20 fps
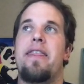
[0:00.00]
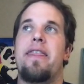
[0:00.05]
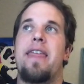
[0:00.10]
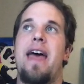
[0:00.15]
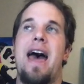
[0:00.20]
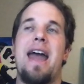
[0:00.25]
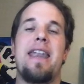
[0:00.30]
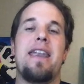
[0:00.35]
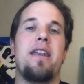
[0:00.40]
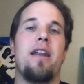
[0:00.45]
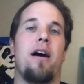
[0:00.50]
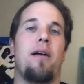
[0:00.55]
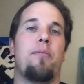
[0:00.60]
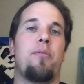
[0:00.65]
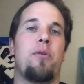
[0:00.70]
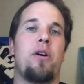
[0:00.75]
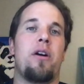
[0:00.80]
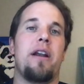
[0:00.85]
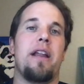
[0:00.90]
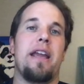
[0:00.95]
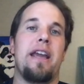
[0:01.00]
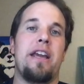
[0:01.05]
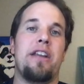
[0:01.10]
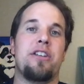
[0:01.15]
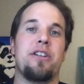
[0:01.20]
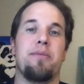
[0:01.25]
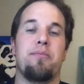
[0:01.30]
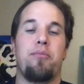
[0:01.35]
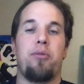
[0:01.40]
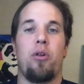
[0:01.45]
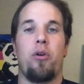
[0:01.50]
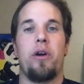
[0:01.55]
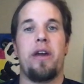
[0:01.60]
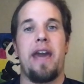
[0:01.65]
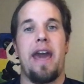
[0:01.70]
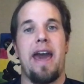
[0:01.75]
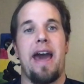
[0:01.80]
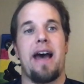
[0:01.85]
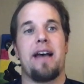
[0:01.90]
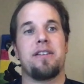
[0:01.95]
That number each employee
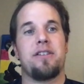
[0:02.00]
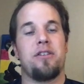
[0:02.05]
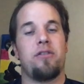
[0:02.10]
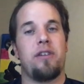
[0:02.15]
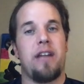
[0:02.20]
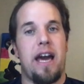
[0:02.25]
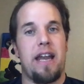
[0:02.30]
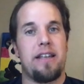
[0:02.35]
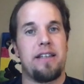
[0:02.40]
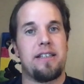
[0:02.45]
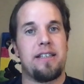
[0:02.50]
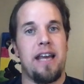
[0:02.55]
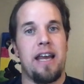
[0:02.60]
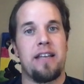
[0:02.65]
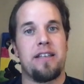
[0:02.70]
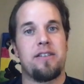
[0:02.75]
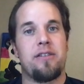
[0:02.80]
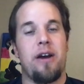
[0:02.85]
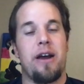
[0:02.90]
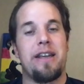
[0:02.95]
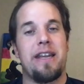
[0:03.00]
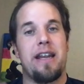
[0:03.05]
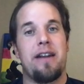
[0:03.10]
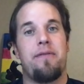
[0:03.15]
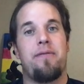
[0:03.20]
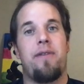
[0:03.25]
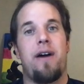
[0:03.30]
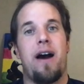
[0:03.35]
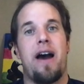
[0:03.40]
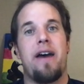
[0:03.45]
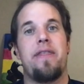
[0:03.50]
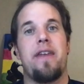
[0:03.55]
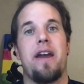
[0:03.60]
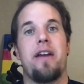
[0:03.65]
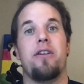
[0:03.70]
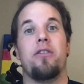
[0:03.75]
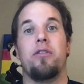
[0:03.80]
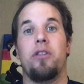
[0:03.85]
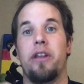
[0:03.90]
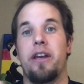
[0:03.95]
has in the United States to identify
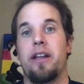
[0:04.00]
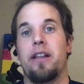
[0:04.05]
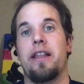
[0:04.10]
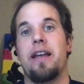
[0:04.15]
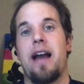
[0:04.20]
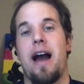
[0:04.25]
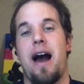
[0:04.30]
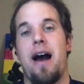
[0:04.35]
that you're legally